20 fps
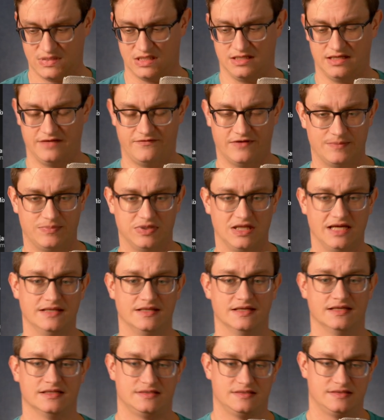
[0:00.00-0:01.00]
if I play
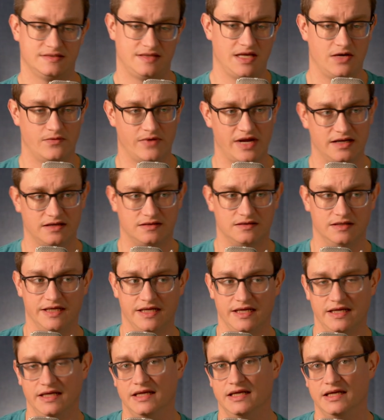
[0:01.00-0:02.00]
this, theoretically
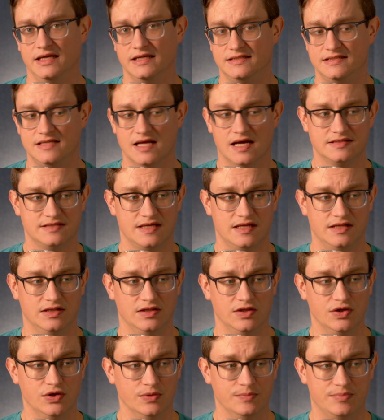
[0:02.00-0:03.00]
it doesn't
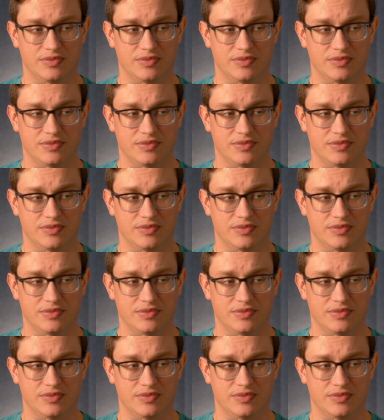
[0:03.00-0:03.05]
loop.